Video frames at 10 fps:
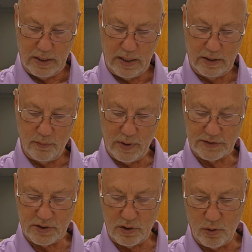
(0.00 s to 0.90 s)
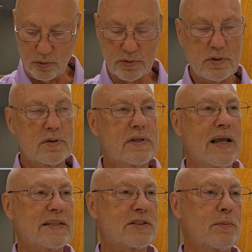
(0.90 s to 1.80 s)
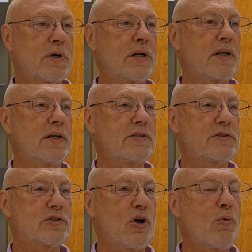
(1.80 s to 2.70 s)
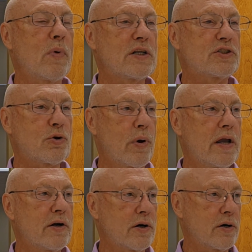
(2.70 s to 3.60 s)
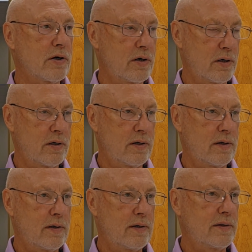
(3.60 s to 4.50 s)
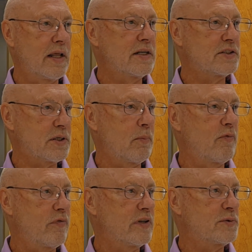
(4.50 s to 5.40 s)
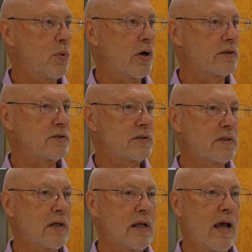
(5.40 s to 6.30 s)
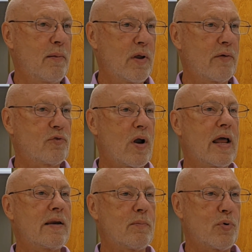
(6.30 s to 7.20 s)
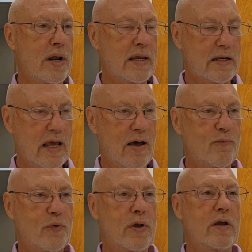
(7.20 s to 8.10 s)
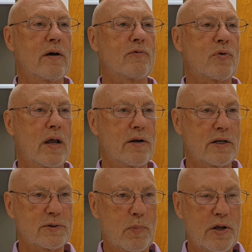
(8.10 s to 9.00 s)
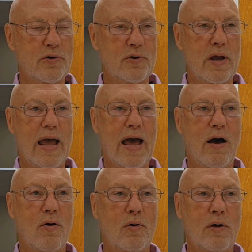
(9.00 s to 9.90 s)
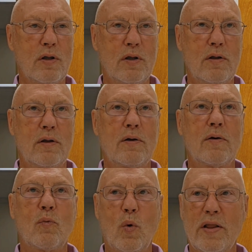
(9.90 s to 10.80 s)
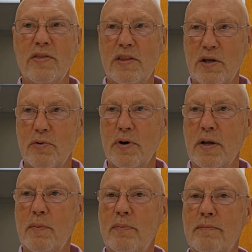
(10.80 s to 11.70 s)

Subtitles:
and the rest of the Old Testament is so much greater than the sum of its parts. I mean, I've tried to break it down for you. I've tried to explain to you how one theory